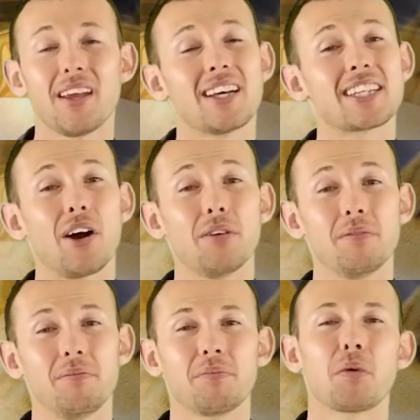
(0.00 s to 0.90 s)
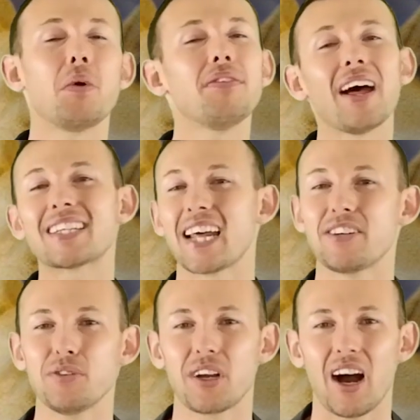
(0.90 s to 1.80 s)
So, with that
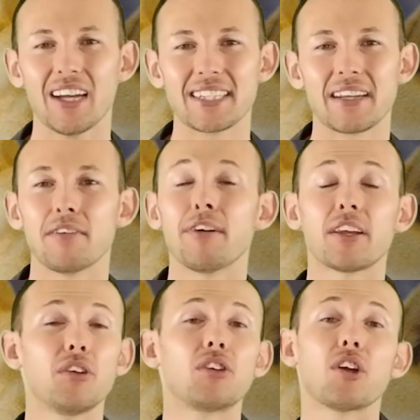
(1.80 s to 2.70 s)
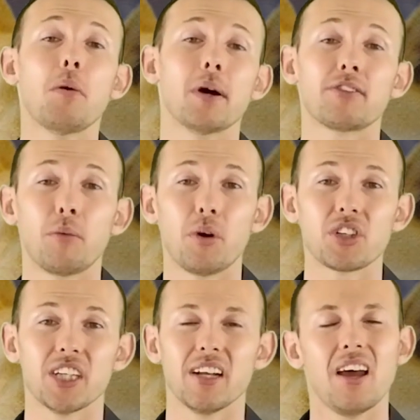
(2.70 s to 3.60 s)
said, you guys, thank you so much for
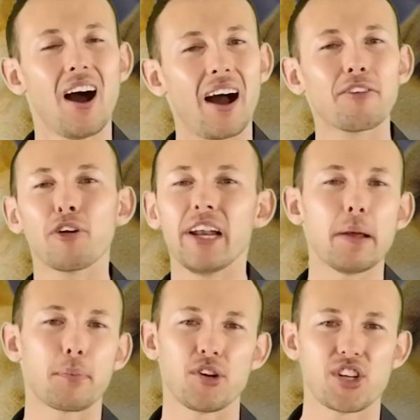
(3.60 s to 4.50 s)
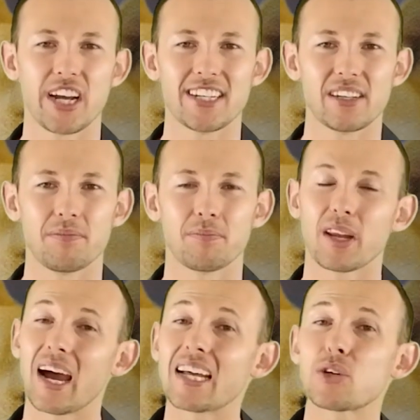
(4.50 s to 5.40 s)
watching. I really appreciate it.
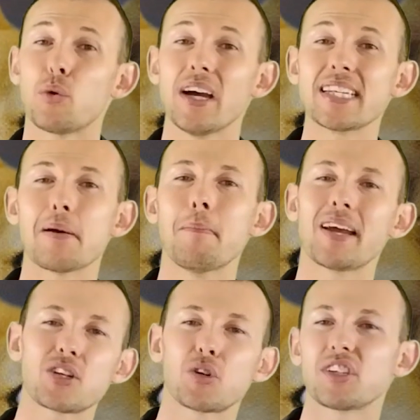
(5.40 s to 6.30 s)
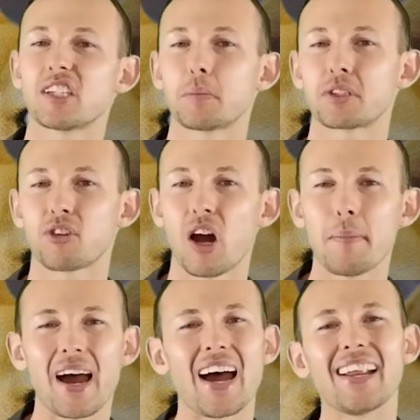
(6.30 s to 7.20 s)
As always, make sure to
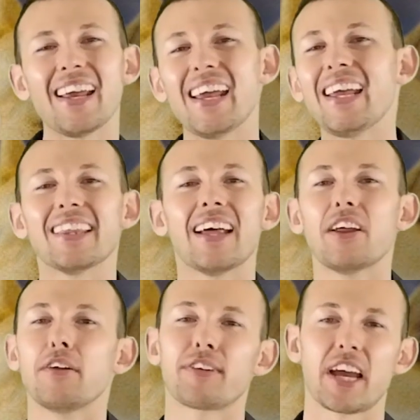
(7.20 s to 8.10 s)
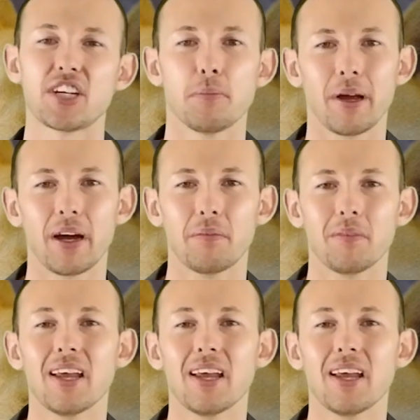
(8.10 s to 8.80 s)
subscribe and hit that notification bell.